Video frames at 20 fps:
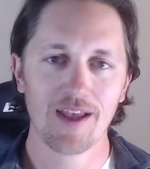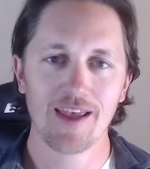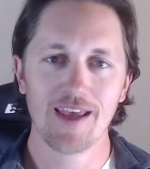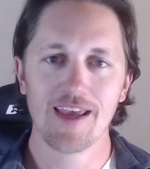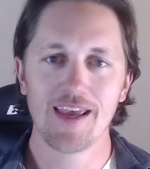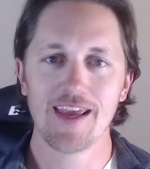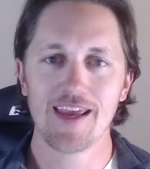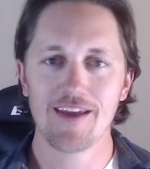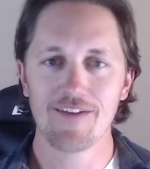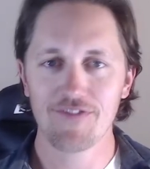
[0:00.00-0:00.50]

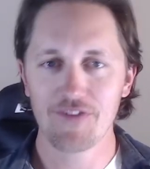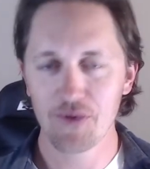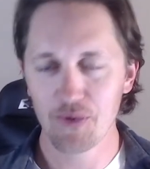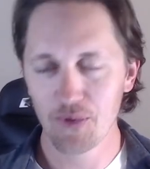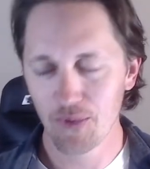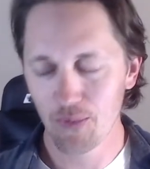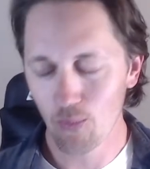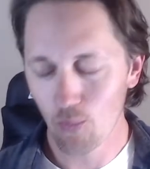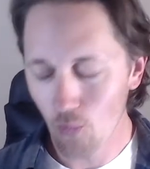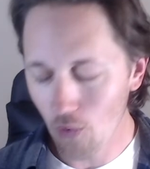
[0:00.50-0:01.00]
If you
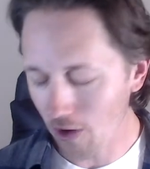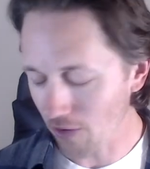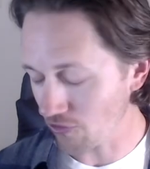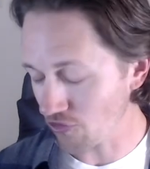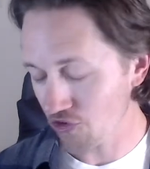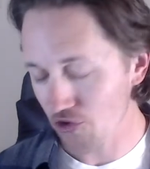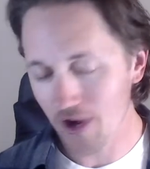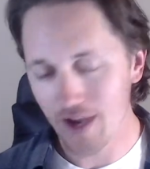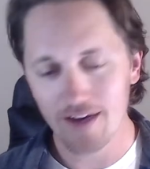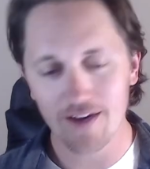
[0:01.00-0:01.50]
are
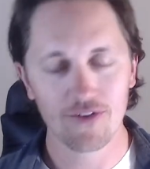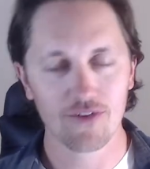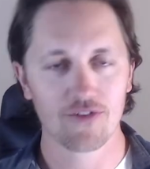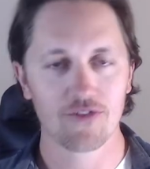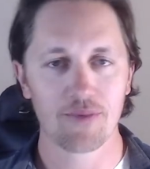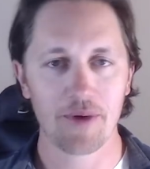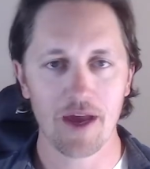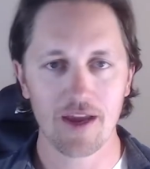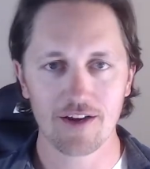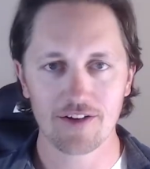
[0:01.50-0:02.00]
trying to learn
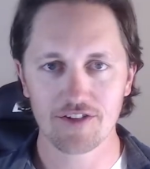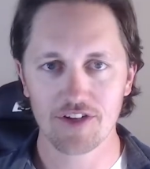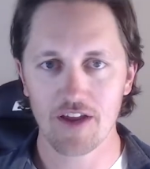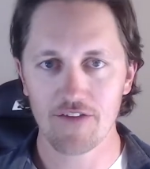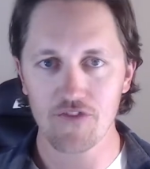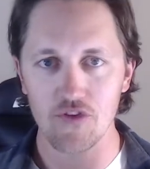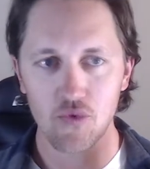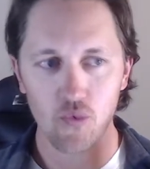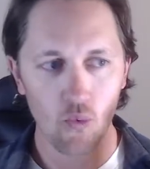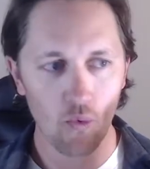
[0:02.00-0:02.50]
Spanish, if
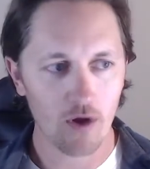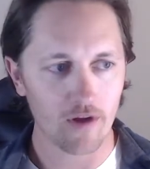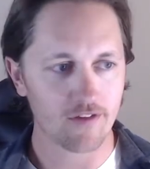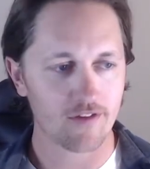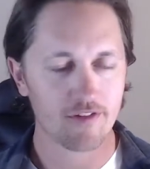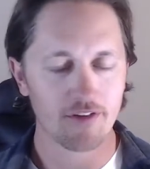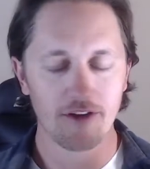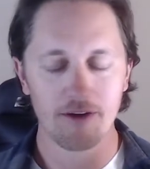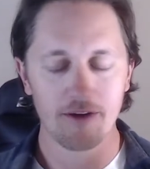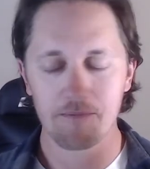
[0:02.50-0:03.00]
you want
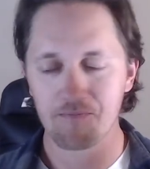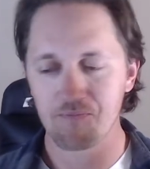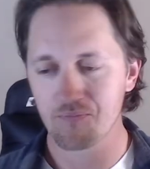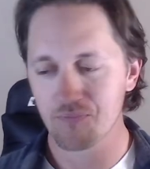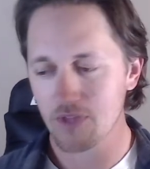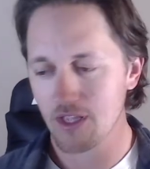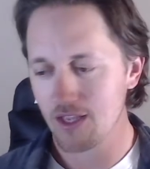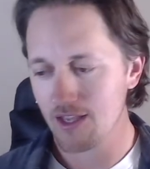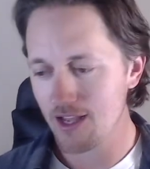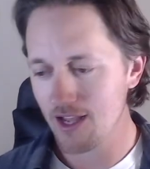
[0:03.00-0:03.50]

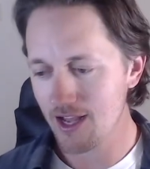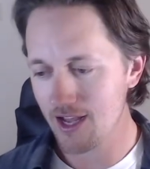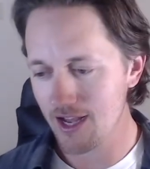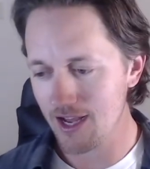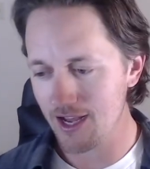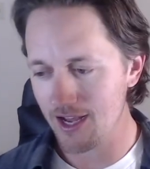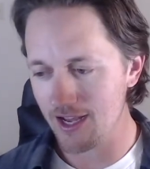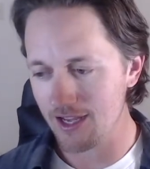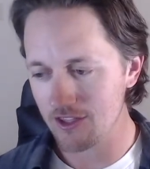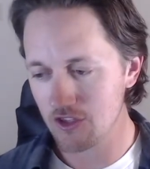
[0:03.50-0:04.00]

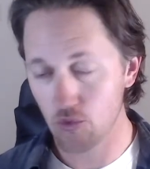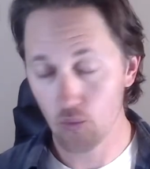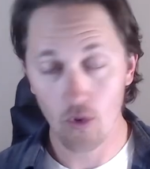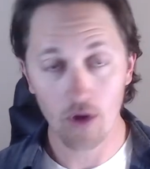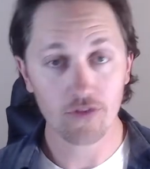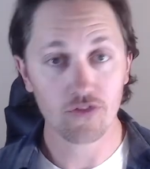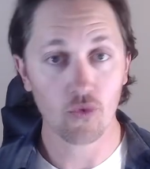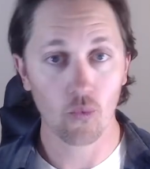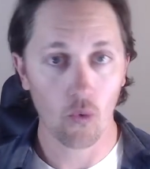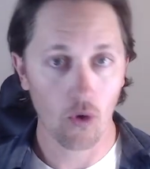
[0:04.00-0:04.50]
you want
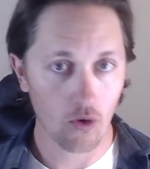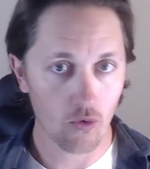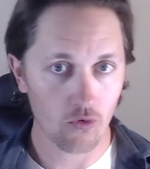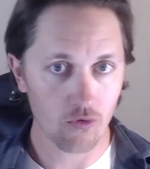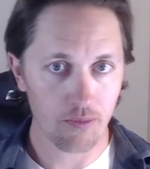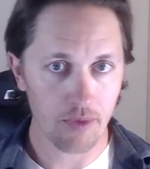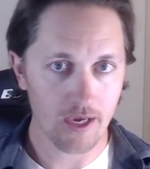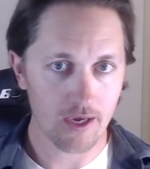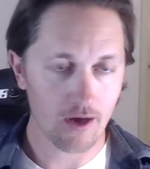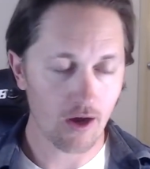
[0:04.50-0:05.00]
to work with
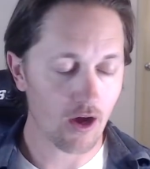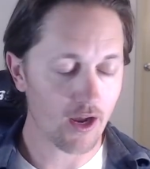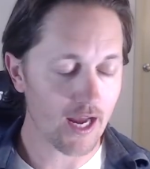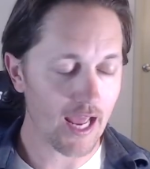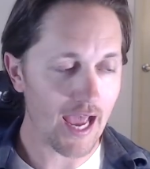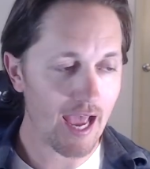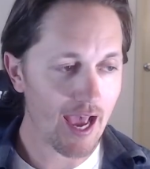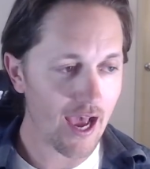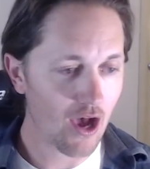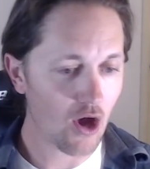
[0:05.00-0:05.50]
me on
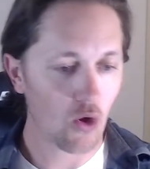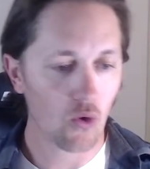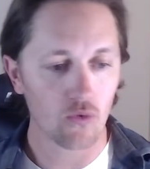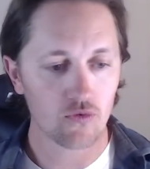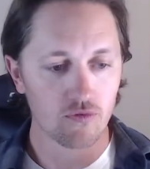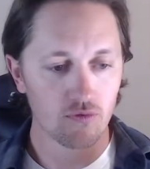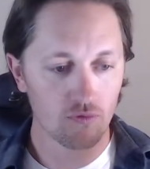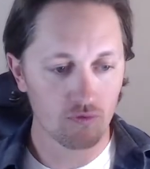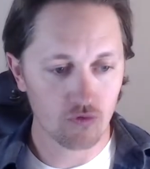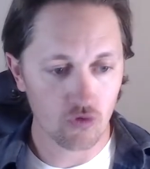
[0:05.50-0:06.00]
how
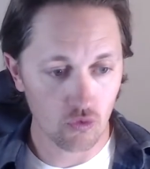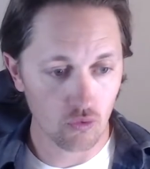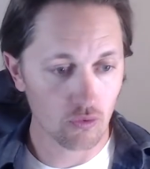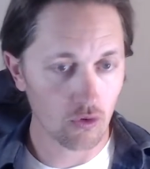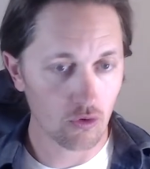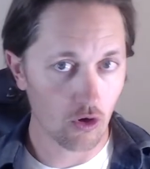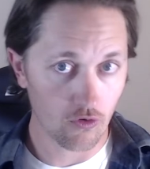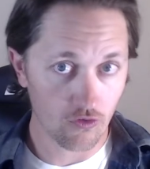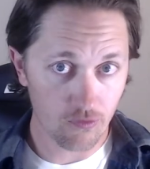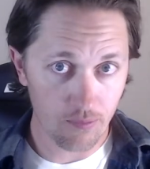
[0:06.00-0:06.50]
to
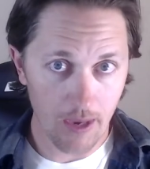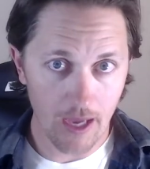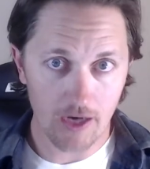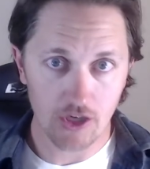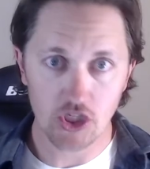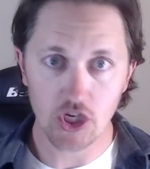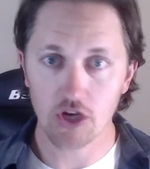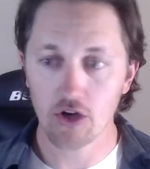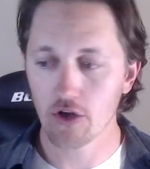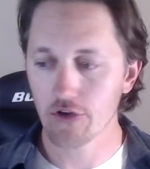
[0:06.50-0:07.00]
learn Spanish
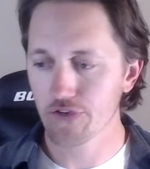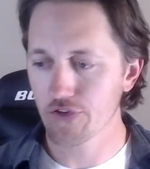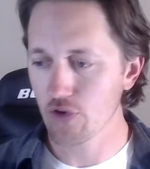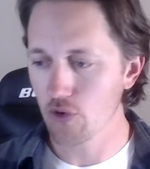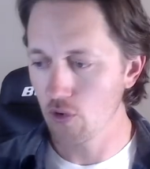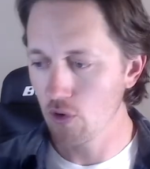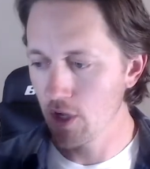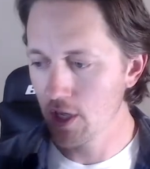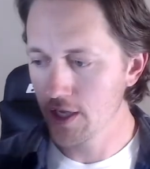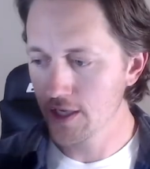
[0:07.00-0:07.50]
and
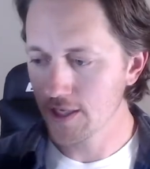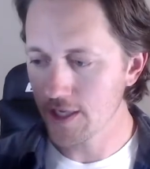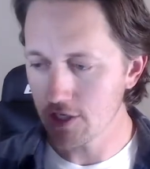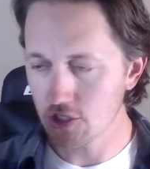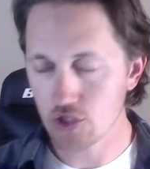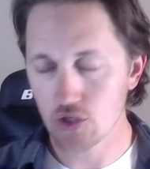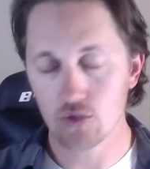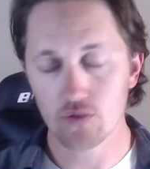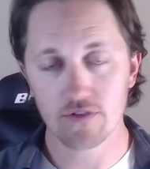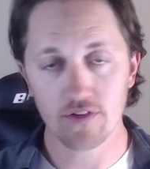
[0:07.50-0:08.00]
also get
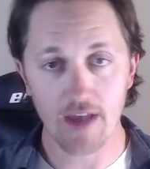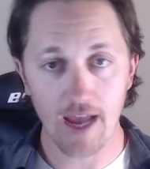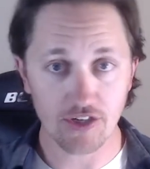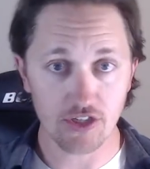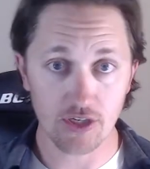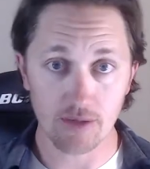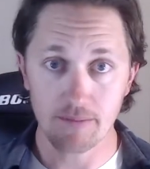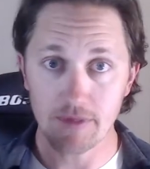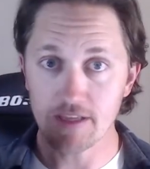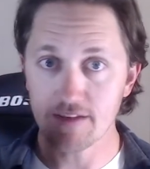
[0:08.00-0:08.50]
you to
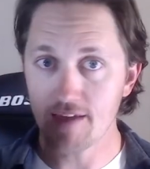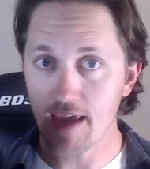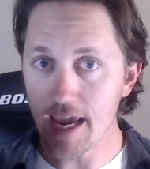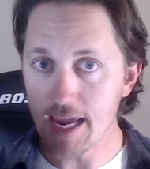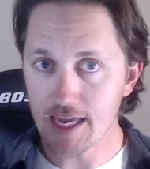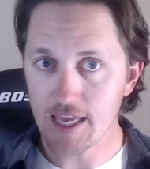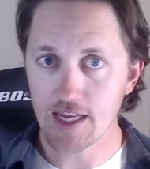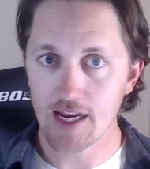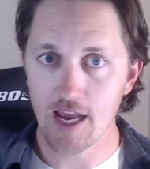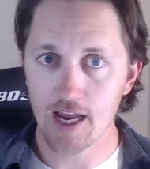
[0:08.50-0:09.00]
actually be
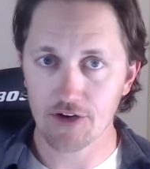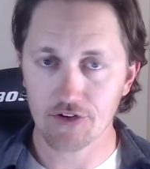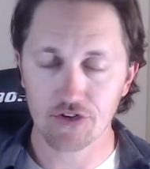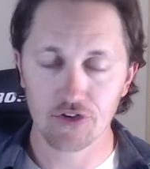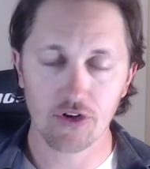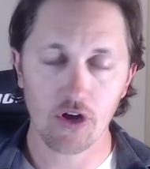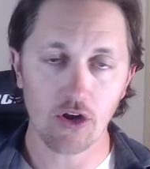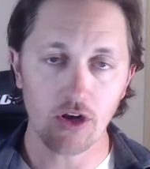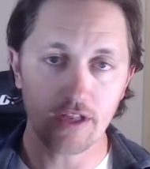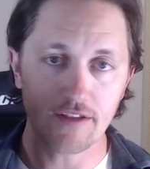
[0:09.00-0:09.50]
taking action
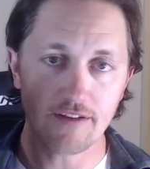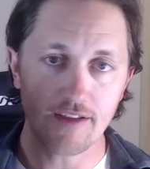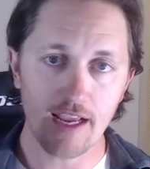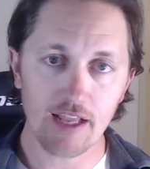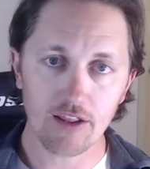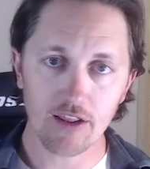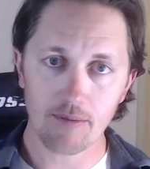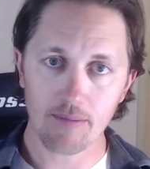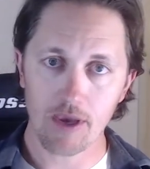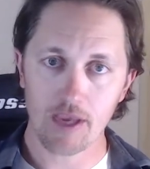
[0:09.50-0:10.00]
on a
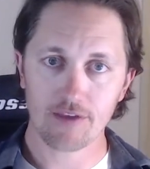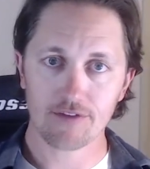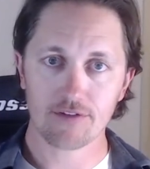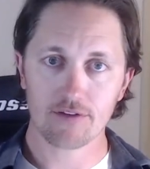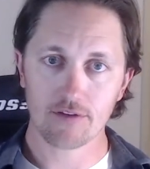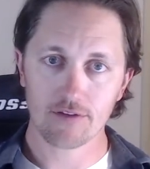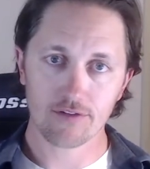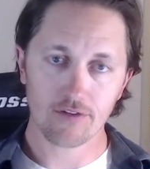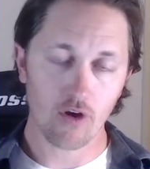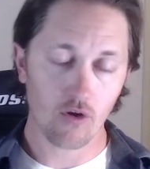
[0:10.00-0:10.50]
daily
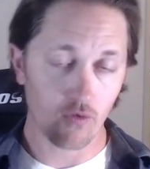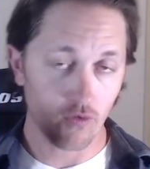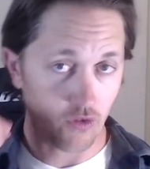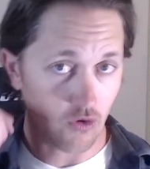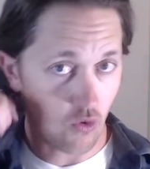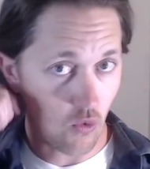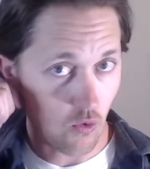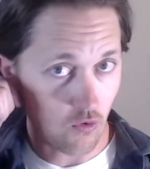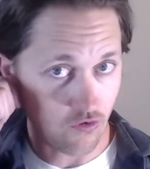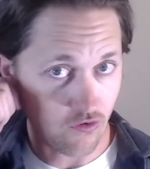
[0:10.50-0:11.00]
basis over the
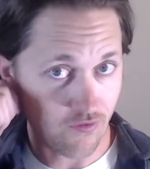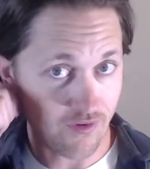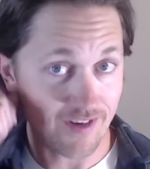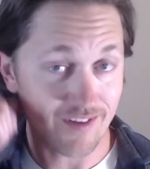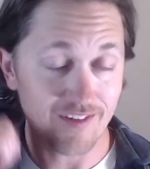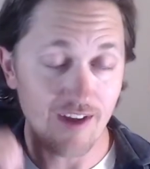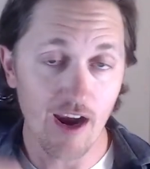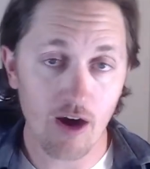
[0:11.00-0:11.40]
course of an entire